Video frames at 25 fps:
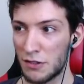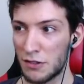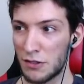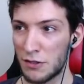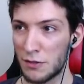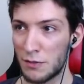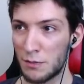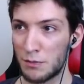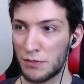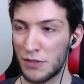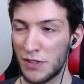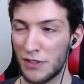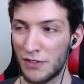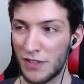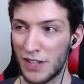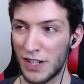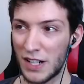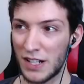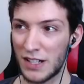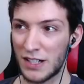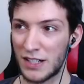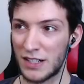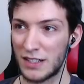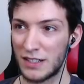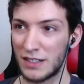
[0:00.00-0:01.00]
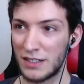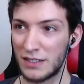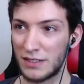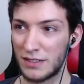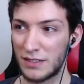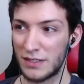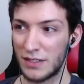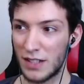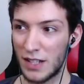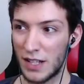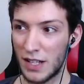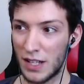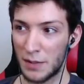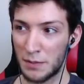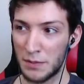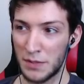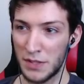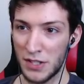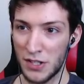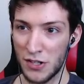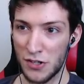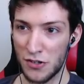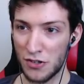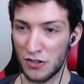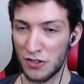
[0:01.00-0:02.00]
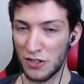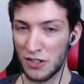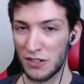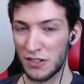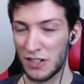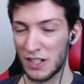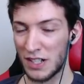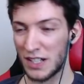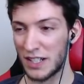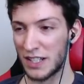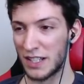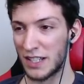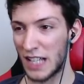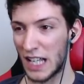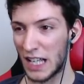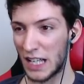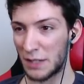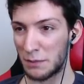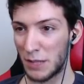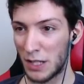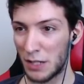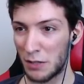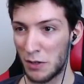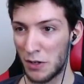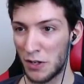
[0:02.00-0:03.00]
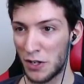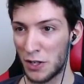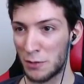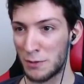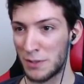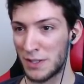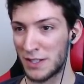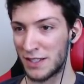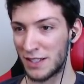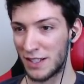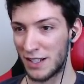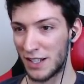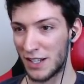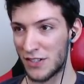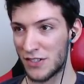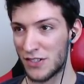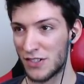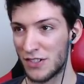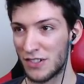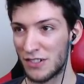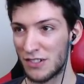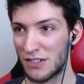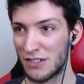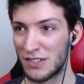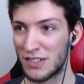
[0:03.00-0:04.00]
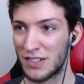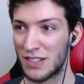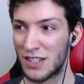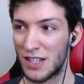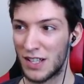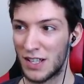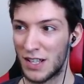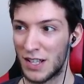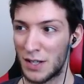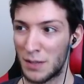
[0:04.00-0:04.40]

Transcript: you prefer a bit stronger early game, I recommend Electrocute.